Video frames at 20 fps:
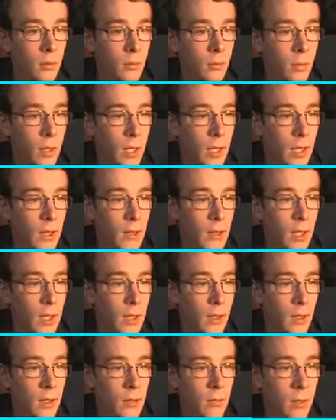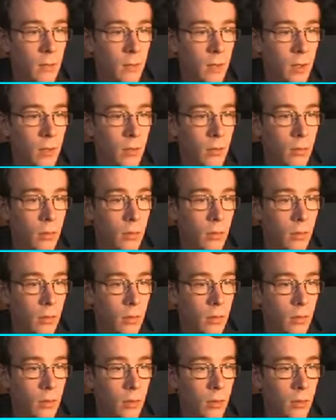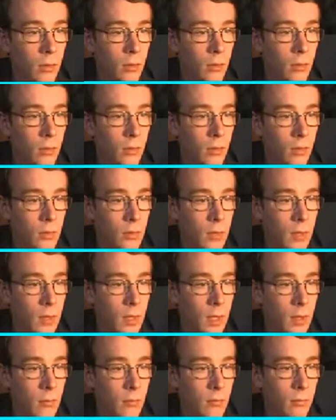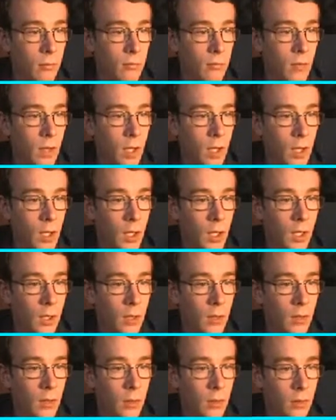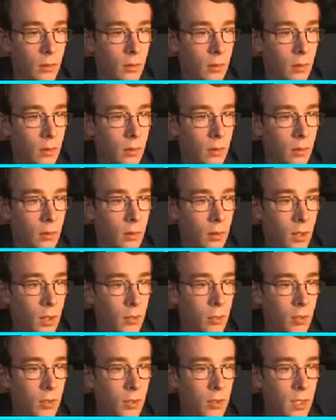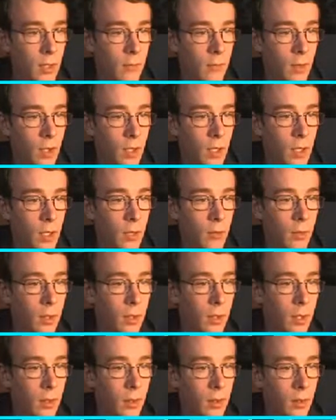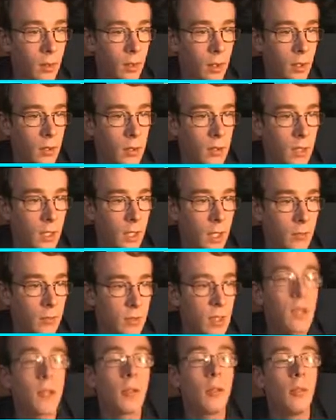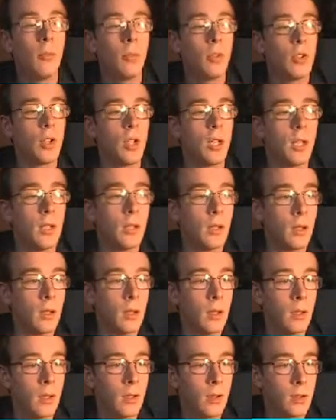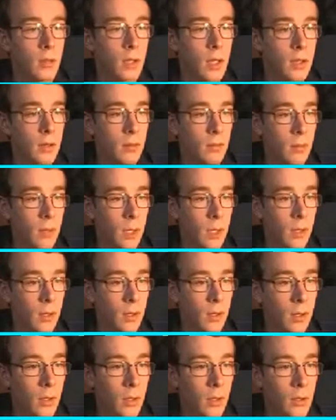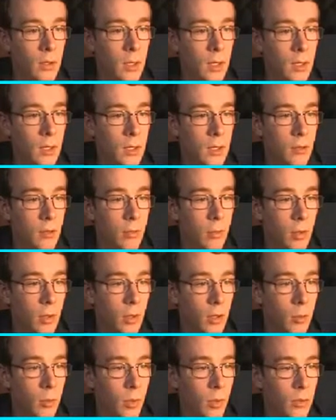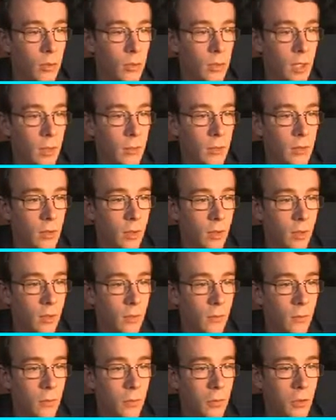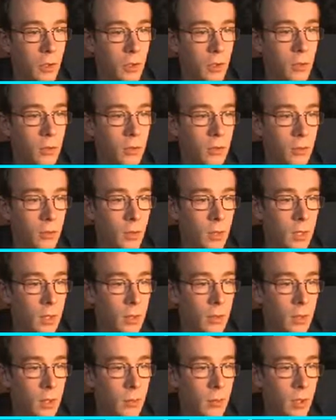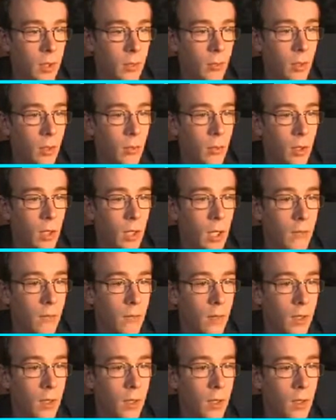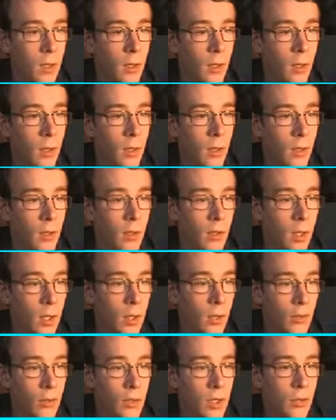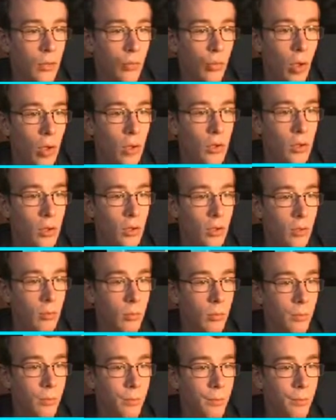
Wait, take this with you. TM39. Then you put the TM39 away. The TM technical machine contains a ping teach it to a Pokemon. TM is only good for one use, so when you use it, pick the a Pokemon carefully. It contains Rock Tomb.